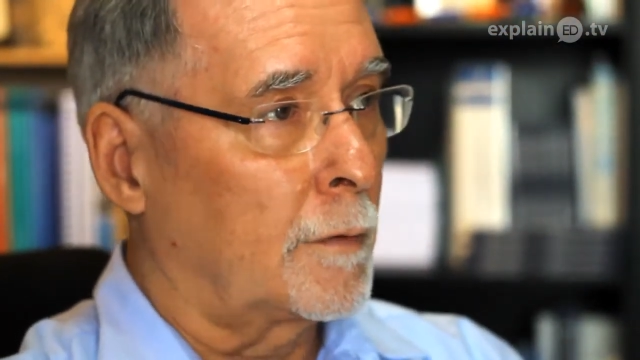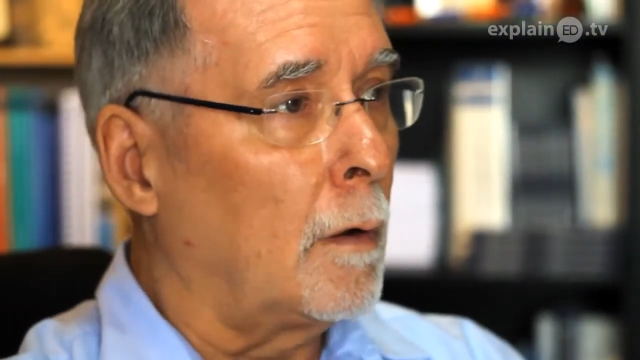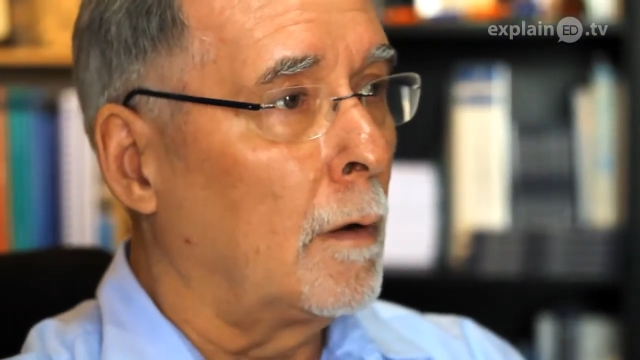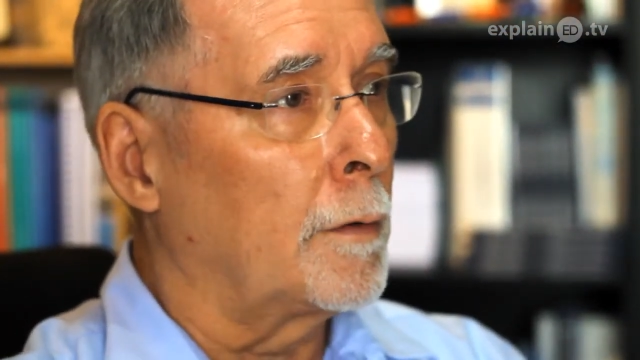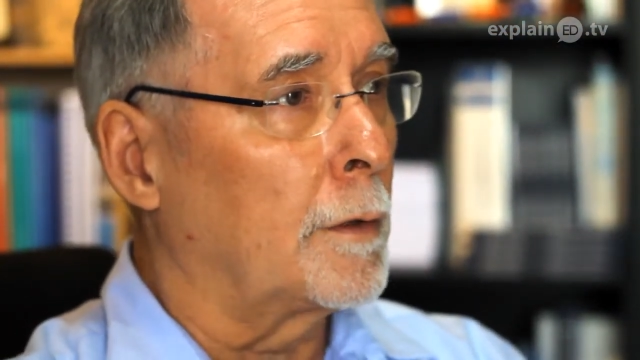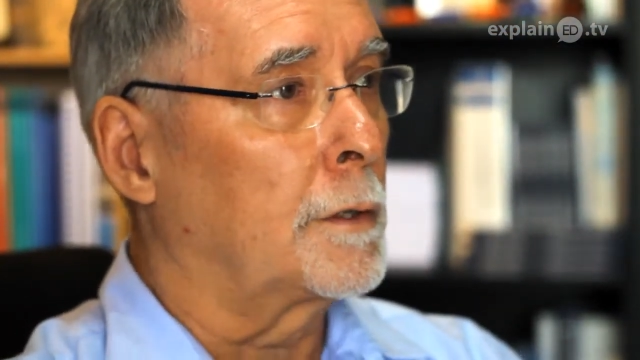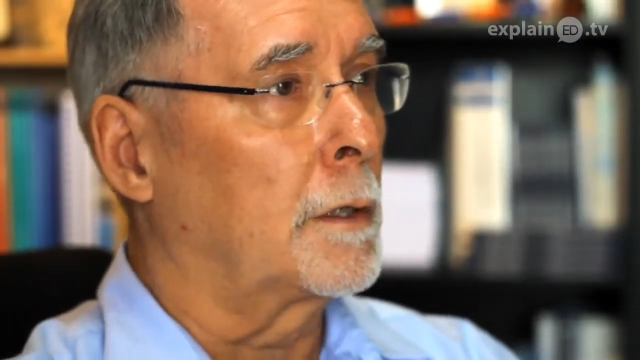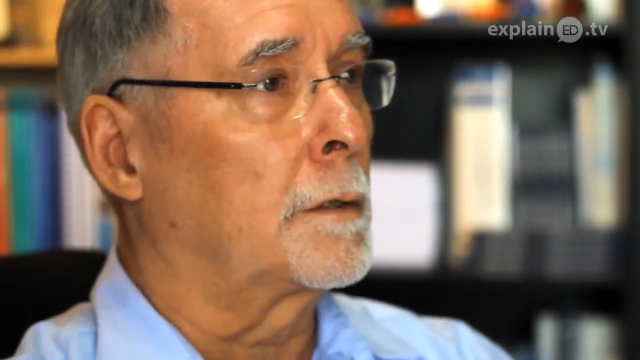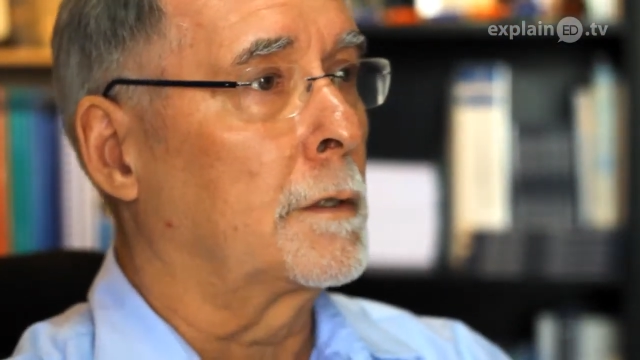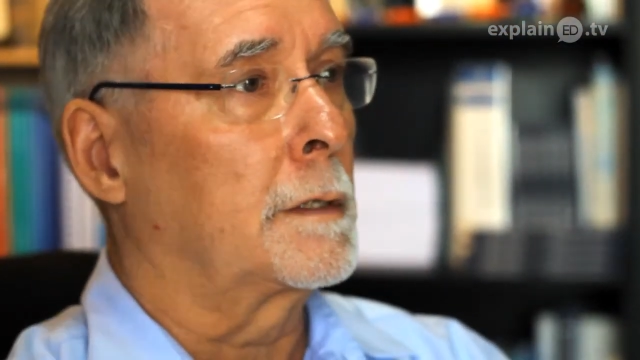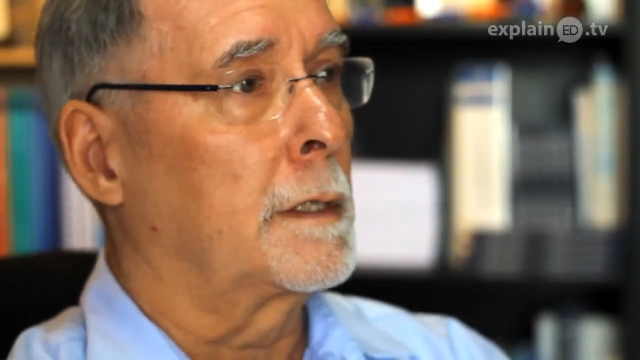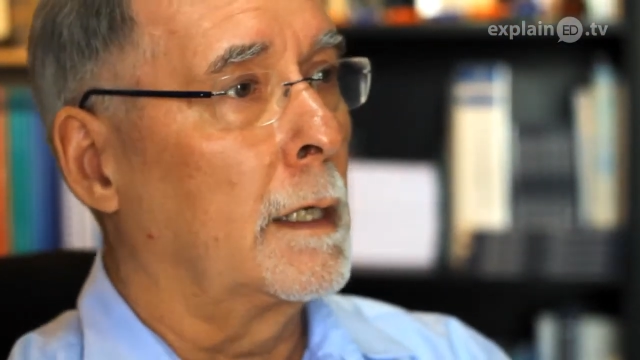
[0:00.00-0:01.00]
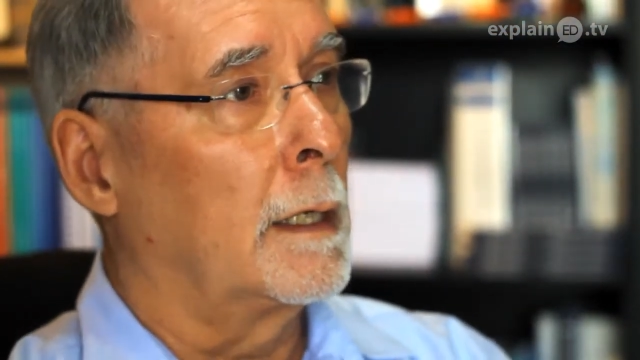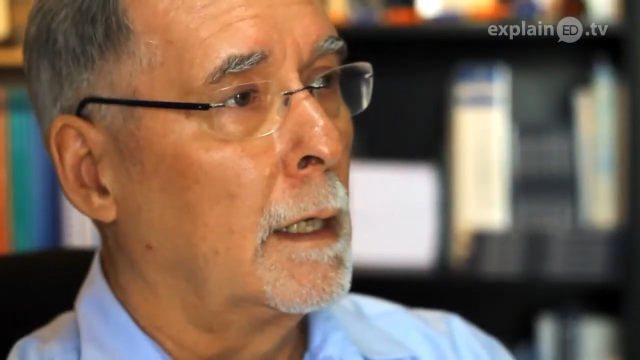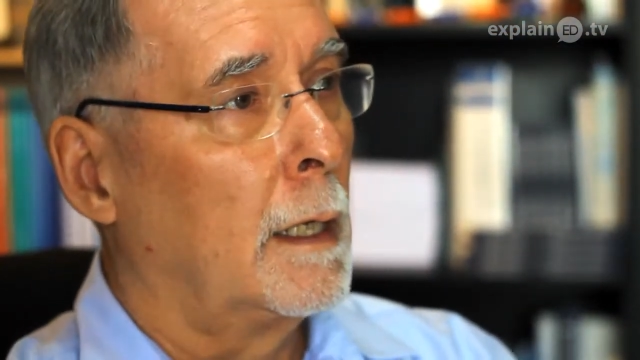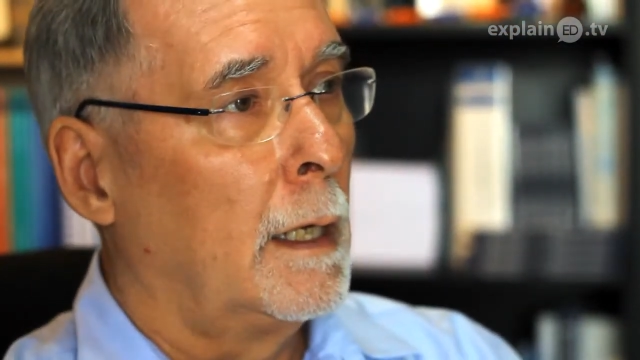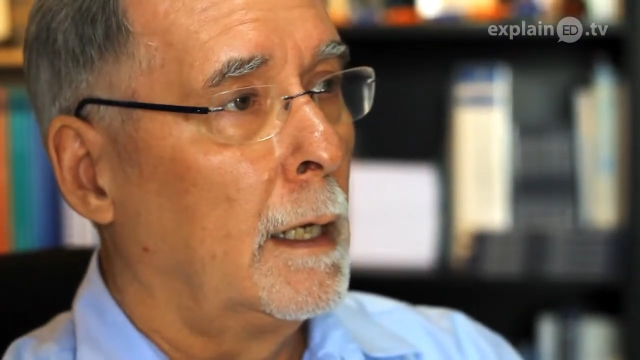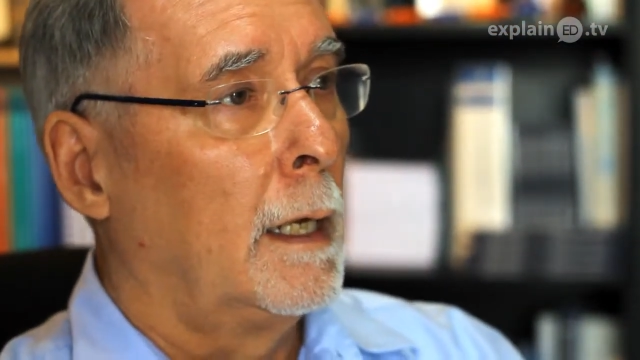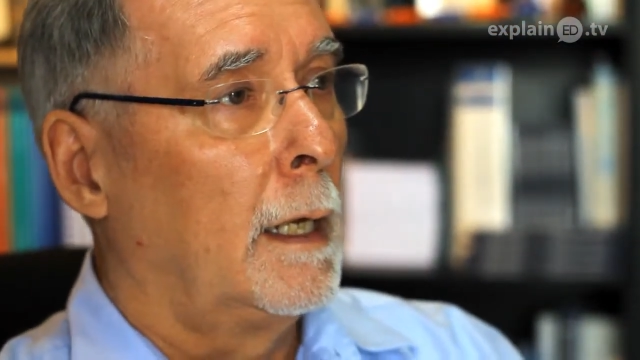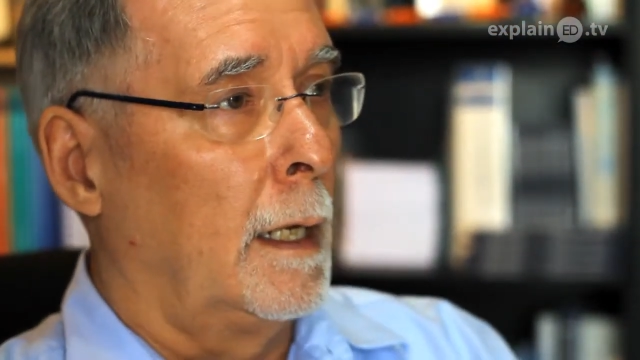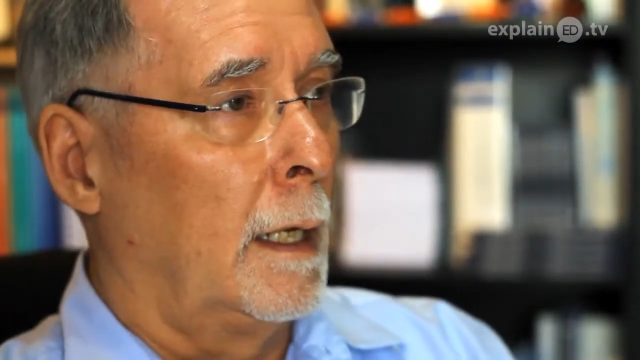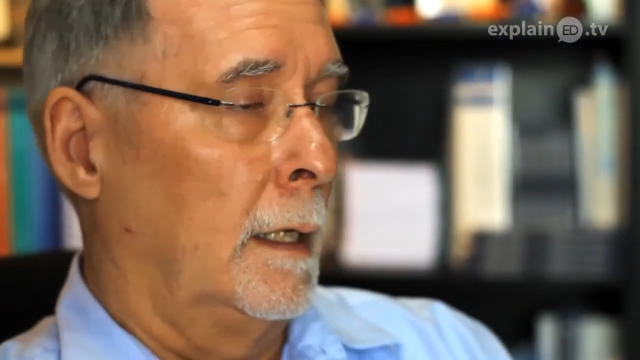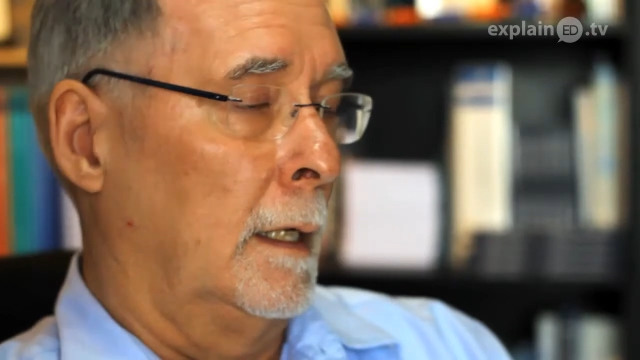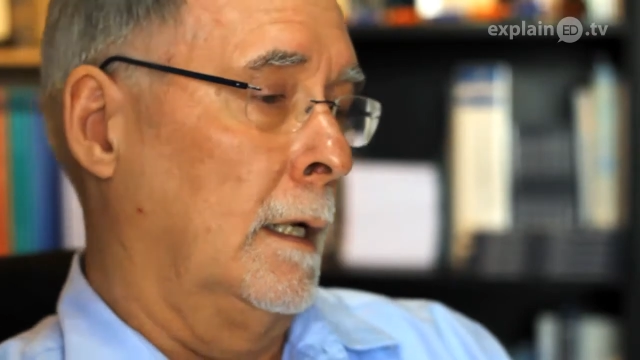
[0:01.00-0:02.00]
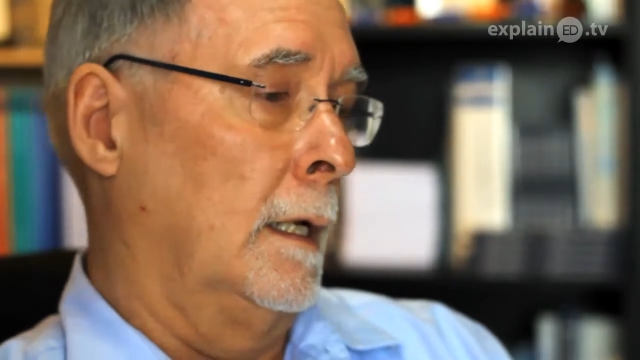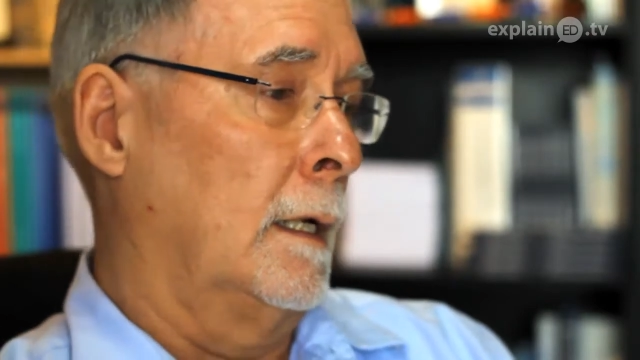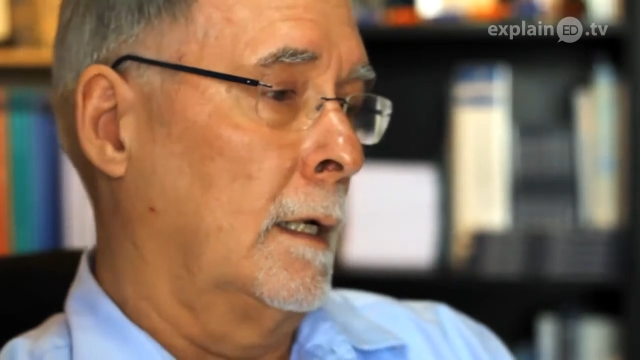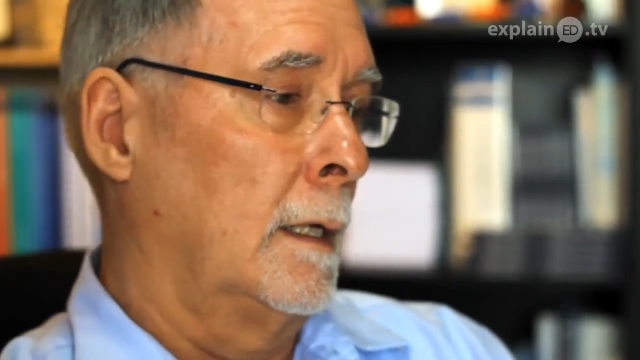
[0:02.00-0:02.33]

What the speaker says: all the churches in